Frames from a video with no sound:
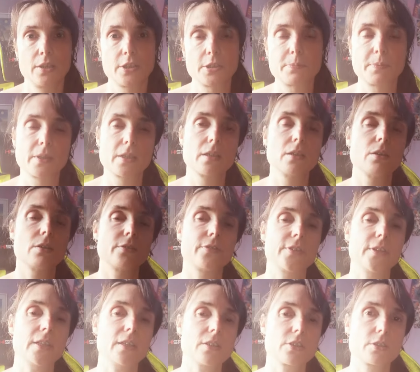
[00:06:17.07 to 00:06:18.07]
There's been a lot of
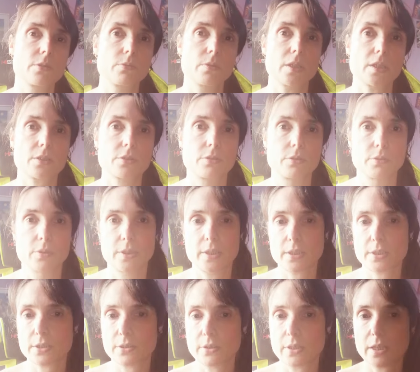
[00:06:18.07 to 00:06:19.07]
feelings to work through, and
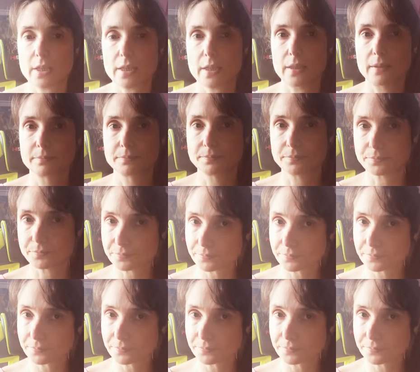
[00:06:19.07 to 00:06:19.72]
that's okay.